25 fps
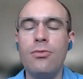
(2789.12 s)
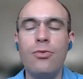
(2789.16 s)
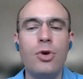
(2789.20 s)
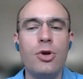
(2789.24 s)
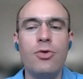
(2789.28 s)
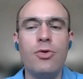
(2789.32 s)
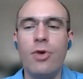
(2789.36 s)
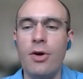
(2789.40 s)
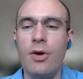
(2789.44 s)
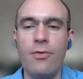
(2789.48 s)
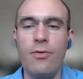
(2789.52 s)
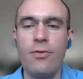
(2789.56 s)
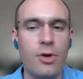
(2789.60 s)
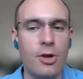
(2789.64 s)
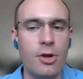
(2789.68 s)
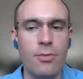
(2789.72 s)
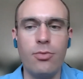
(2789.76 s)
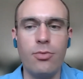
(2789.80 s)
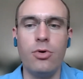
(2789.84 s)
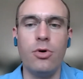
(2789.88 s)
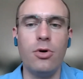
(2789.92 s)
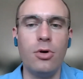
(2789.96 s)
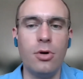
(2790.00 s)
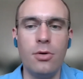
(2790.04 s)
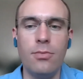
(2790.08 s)
We track, for
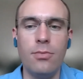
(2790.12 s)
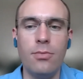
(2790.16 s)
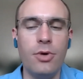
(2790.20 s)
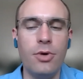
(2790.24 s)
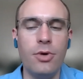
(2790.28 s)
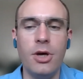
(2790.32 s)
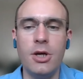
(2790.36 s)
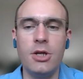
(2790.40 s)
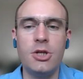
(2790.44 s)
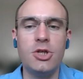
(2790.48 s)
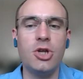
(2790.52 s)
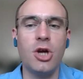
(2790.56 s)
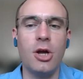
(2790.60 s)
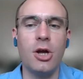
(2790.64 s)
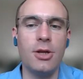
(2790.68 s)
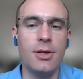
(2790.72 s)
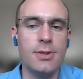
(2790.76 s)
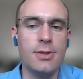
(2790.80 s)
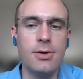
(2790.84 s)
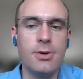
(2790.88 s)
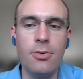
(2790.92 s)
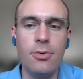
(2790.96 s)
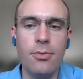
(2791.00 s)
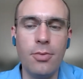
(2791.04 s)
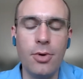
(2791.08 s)
example, big
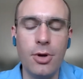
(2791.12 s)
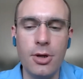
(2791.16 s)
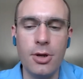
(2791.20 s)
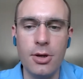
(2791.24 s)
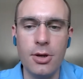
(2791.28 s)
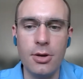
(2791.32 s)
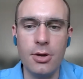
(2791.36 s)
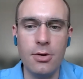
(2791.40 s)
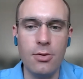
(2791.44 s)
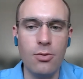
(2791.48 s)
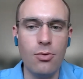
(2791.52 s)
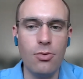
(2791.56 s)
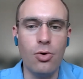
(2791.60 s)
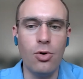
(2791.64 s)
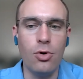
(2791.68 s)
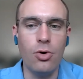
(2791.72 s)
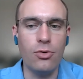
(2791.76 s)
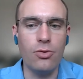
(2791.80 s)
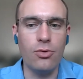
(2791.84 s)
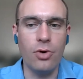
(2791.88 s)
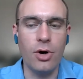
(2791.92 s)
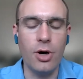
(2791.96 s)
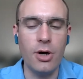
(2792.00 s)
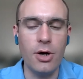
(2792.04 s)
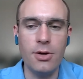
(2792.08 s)
Chinese company
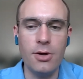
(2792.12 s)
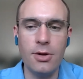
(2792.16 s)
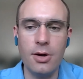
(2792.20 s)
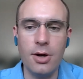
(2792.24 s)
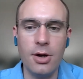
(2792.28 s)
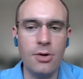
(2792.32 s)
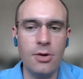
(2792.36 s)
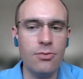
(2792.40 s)
worldwide,